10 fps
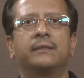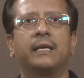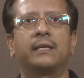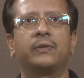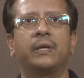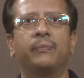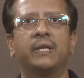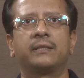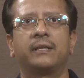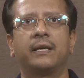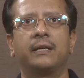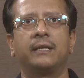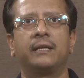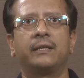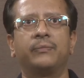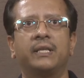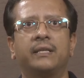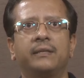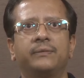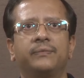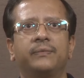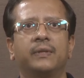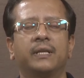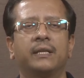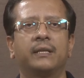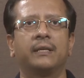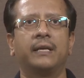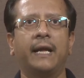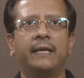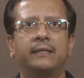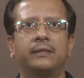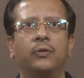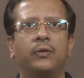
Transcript: that we have mentioned earlier, namely the 8